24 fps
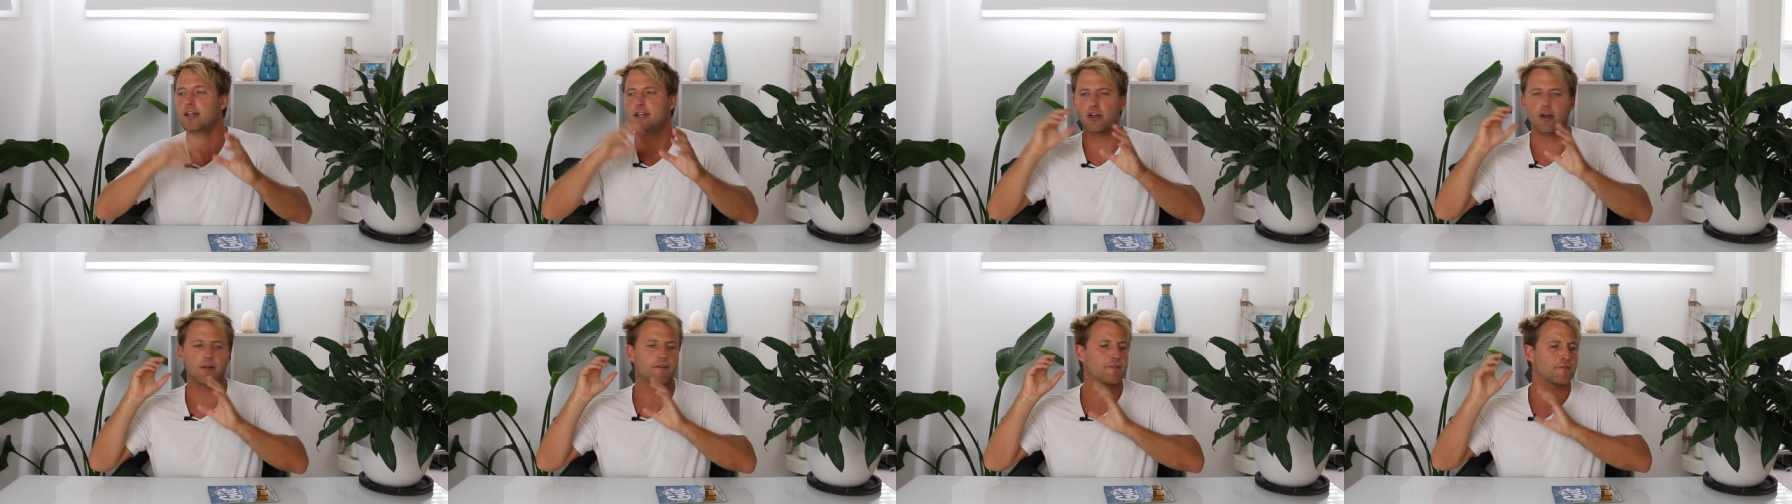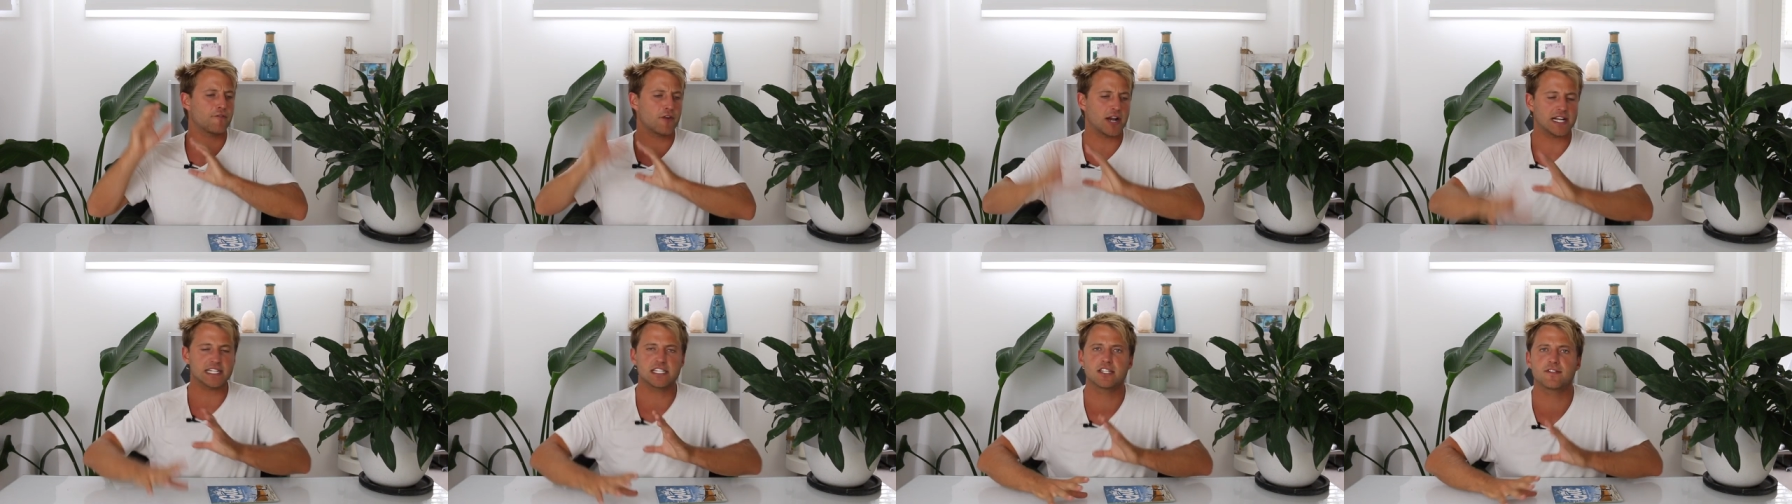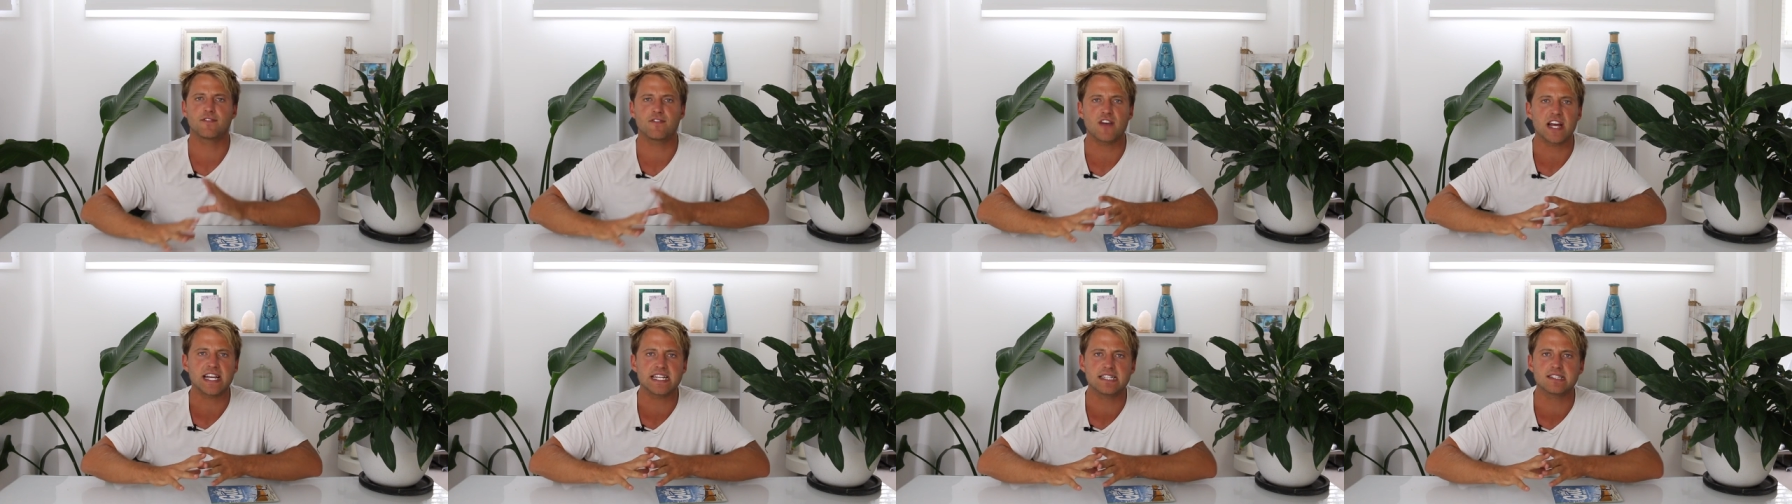You know, fresh
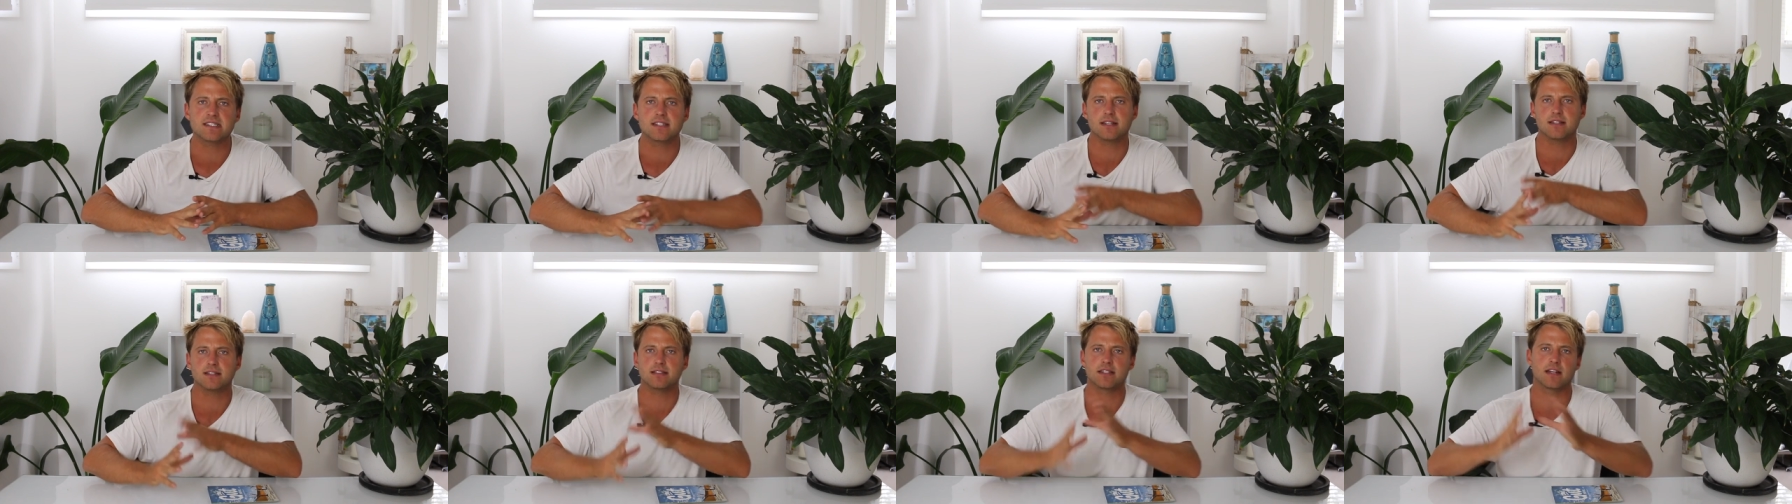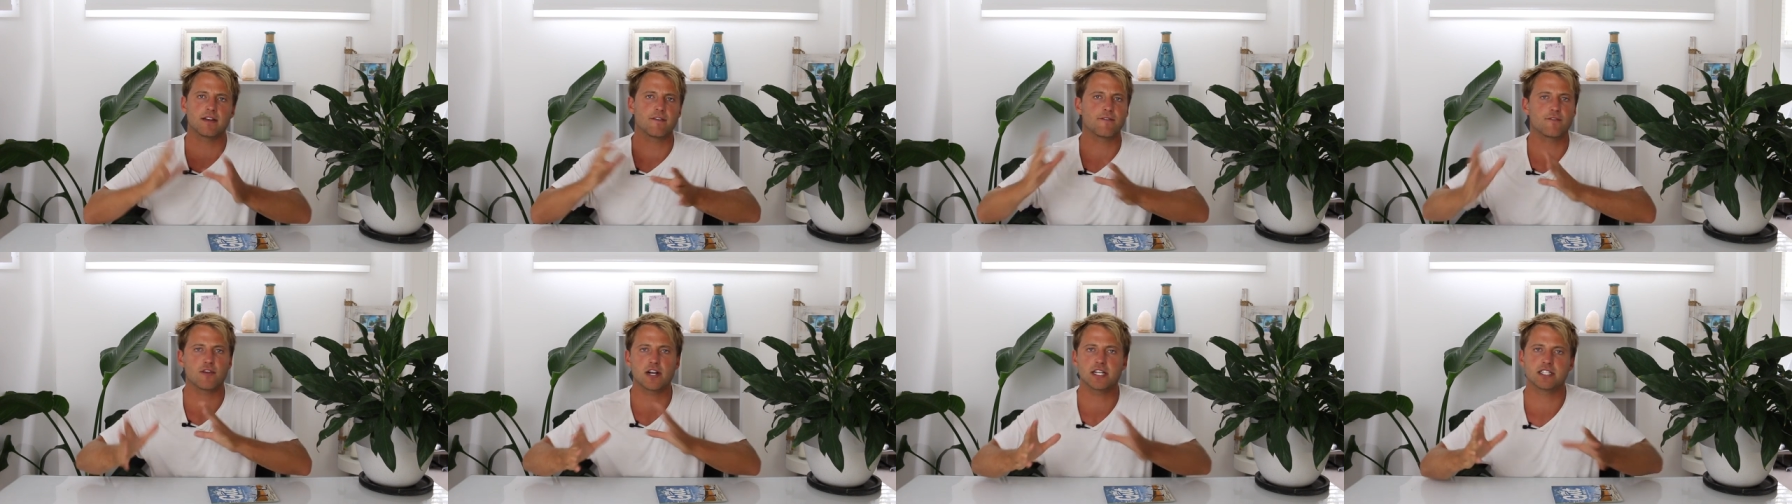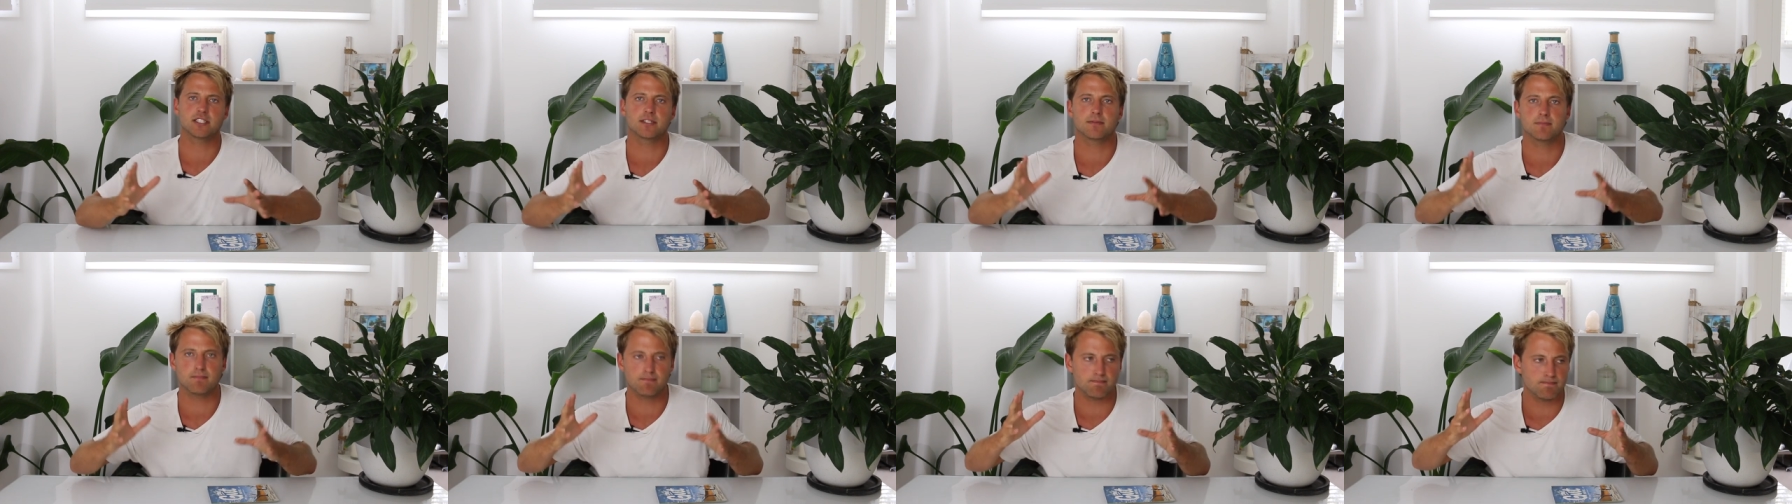faces and a
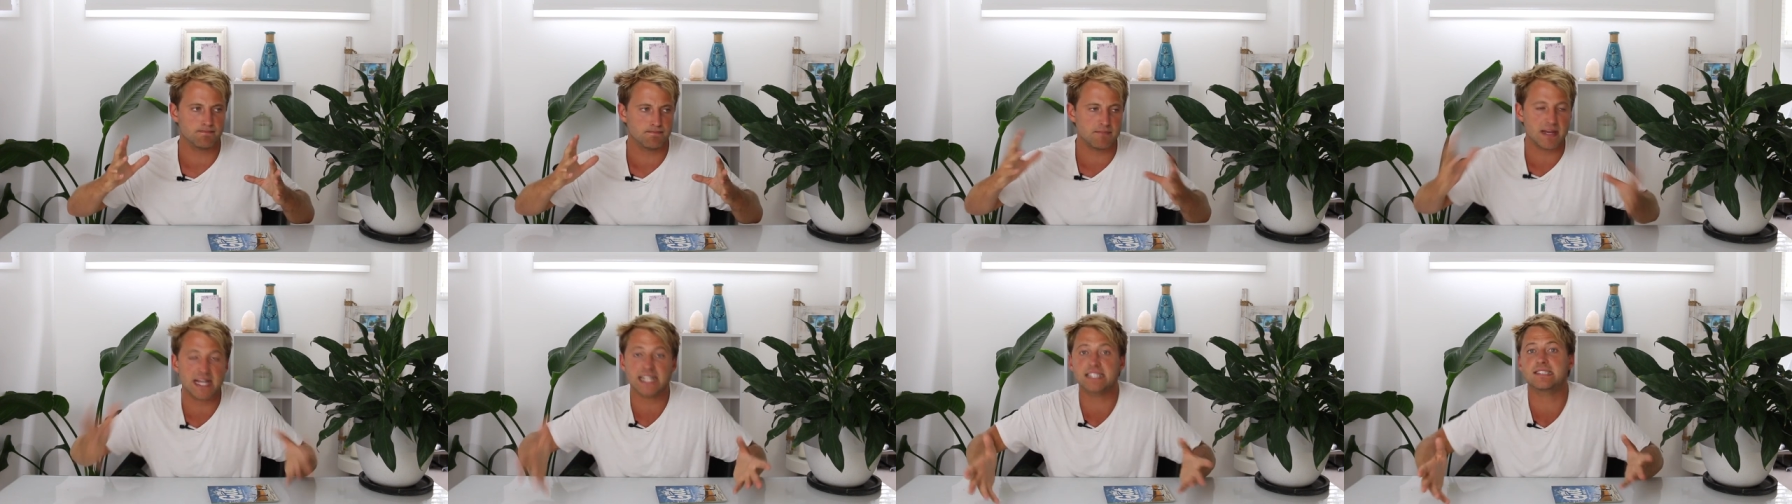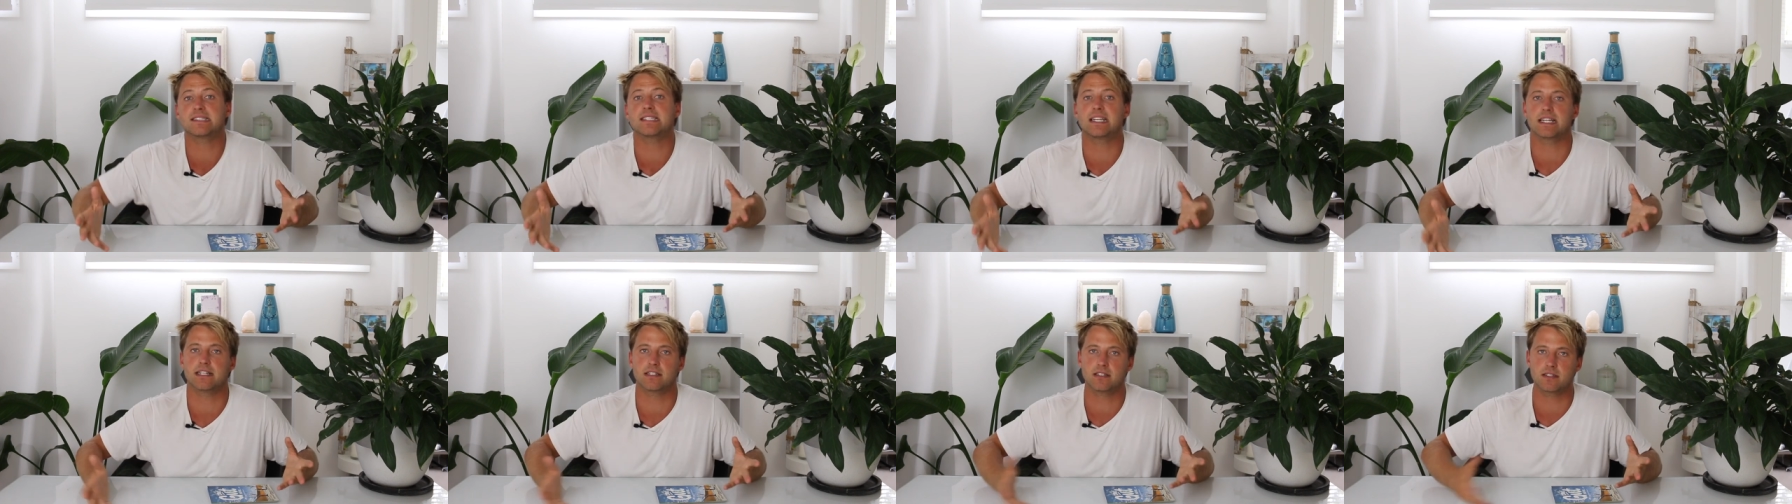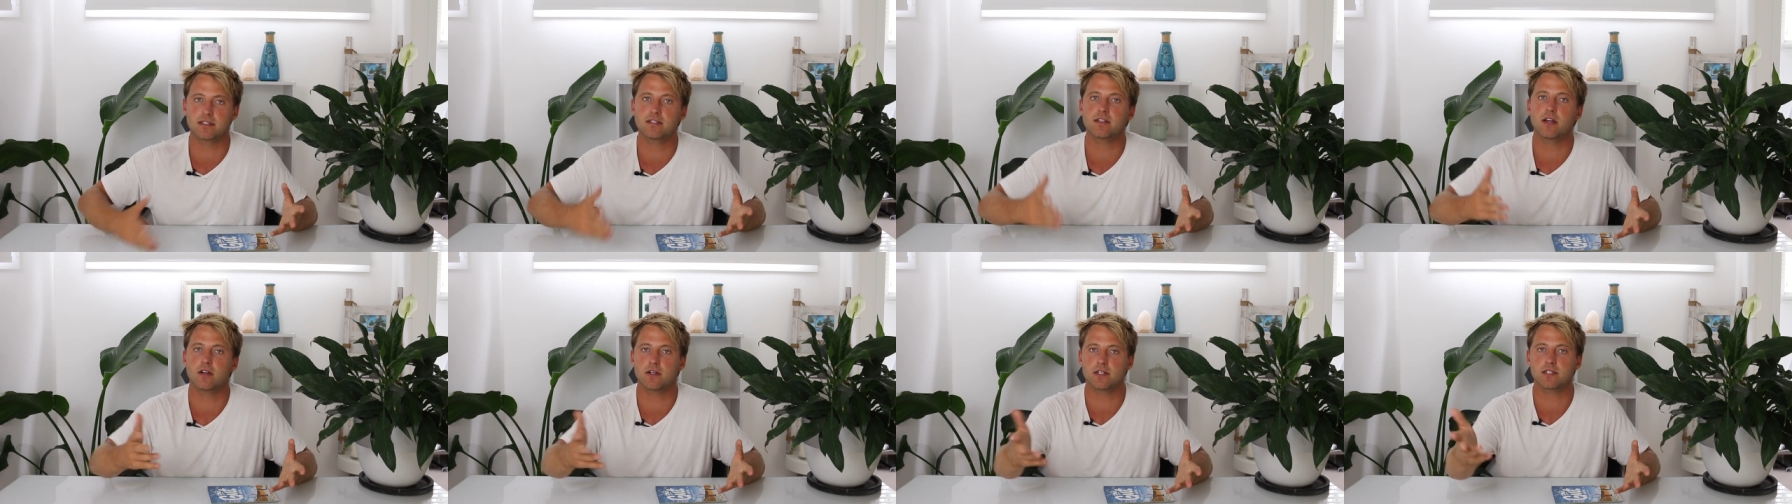fresh message,
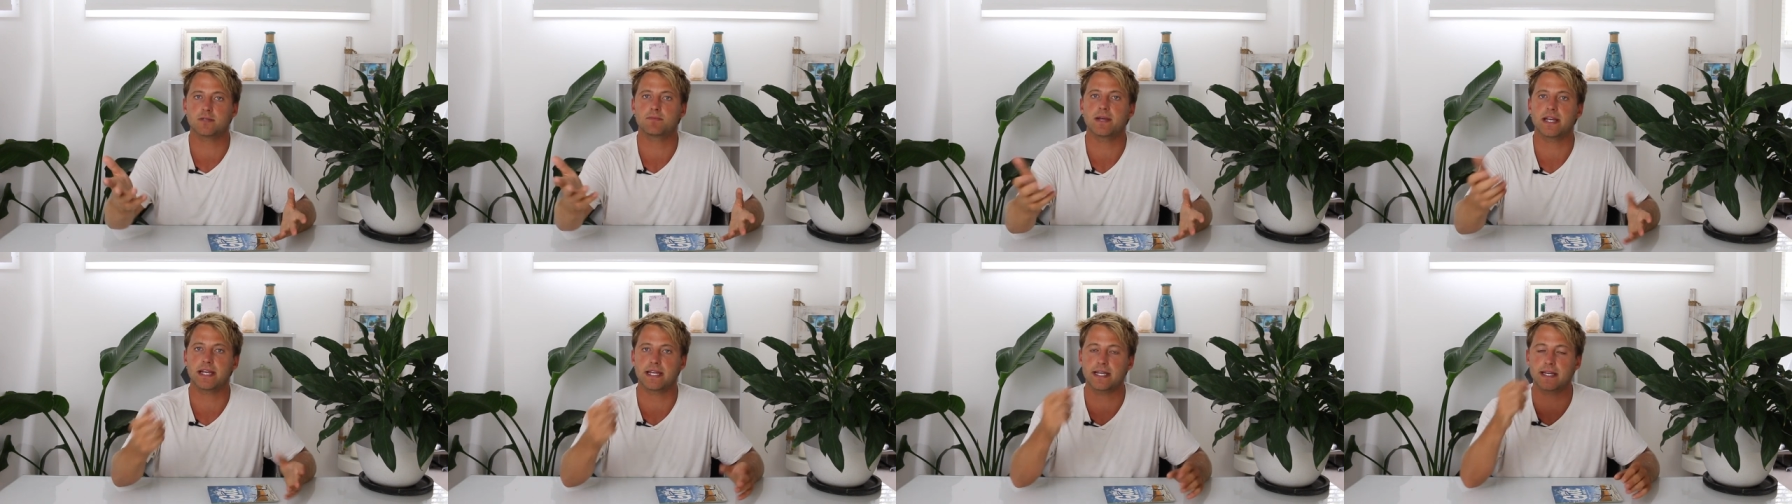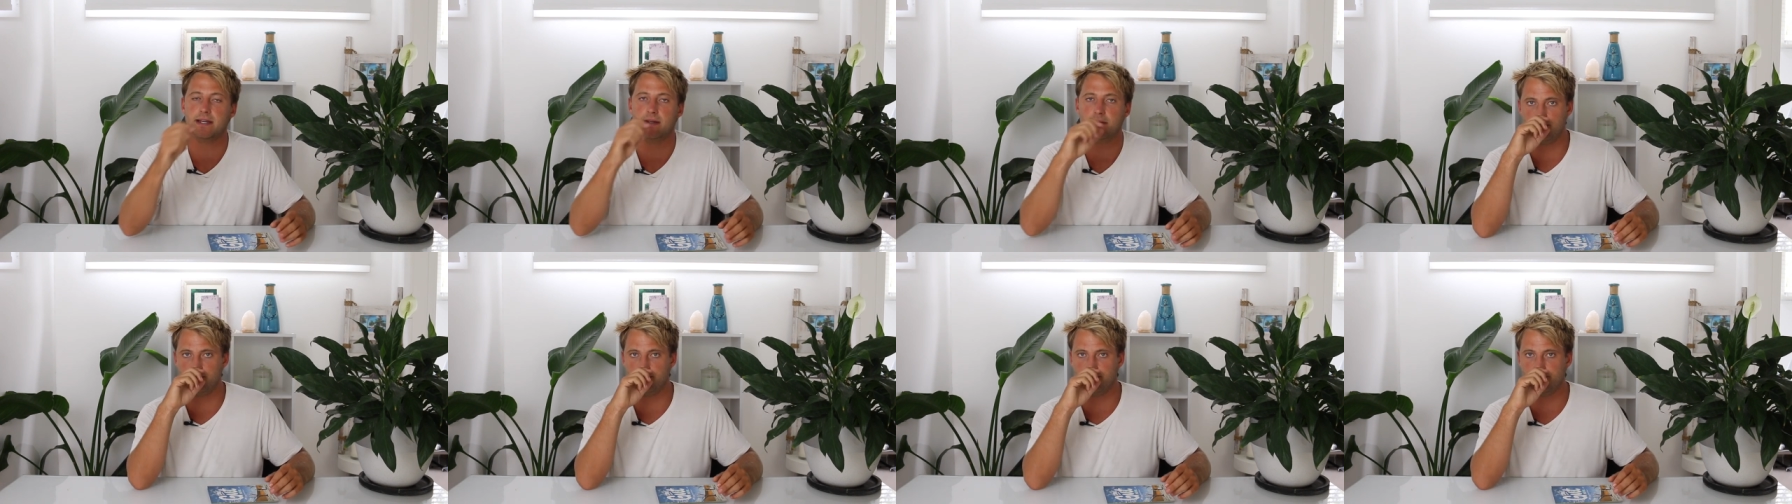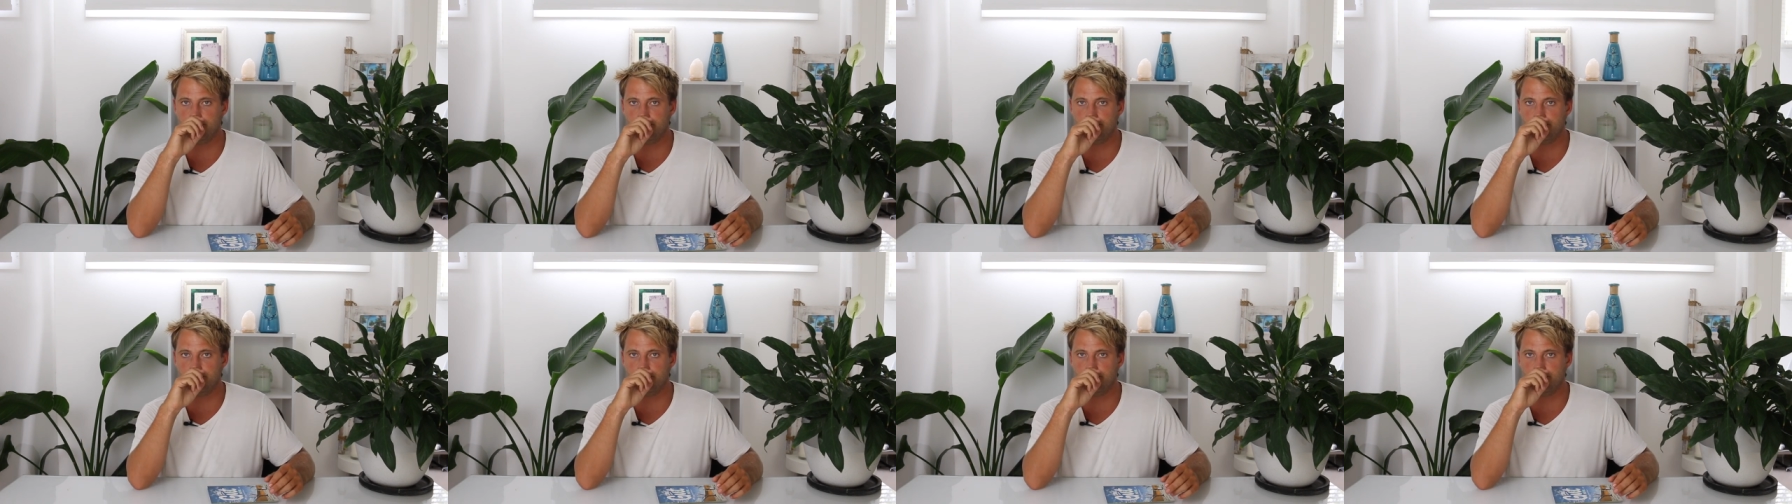so to speak.